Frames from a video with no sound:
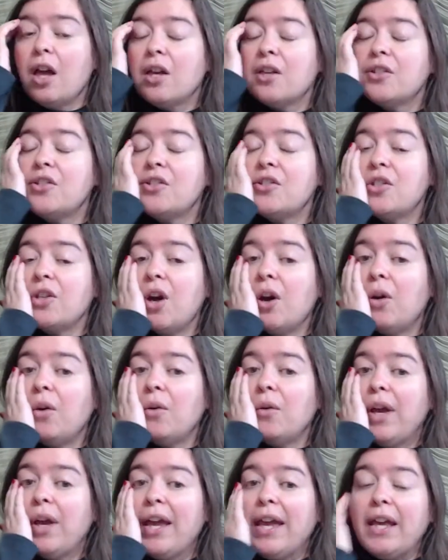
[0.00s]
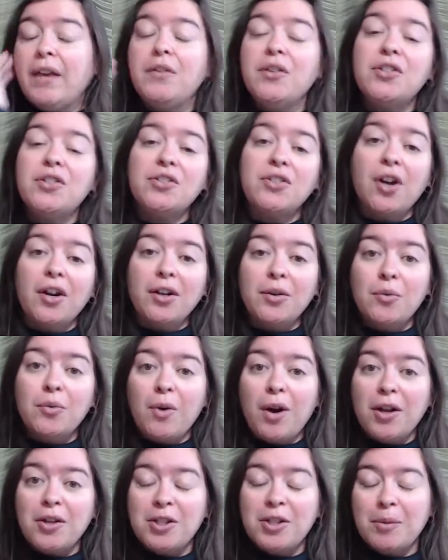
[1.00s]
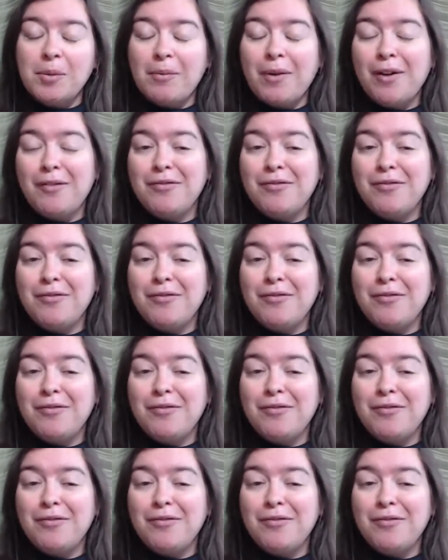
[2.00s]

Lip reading: So if you started watching my